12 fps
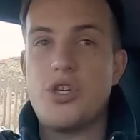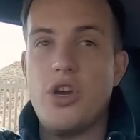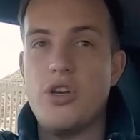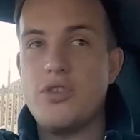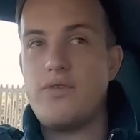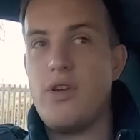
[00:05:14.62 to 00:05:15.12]

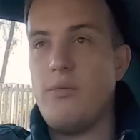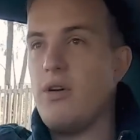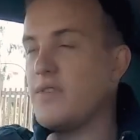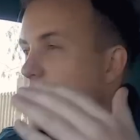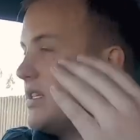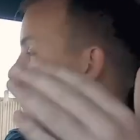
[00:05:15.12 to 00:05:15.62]
goes from
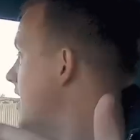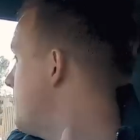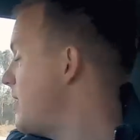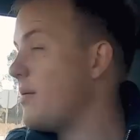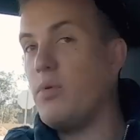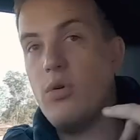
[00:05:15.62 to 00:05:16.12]
obviously the
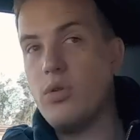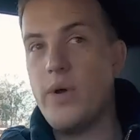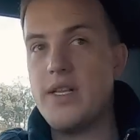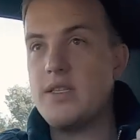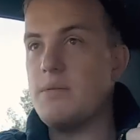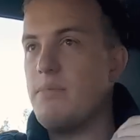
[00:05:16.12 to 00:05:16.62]
downpipe all the way
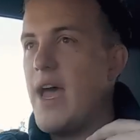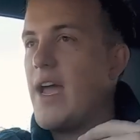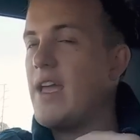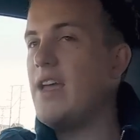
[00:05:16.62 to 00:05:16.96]
to the back.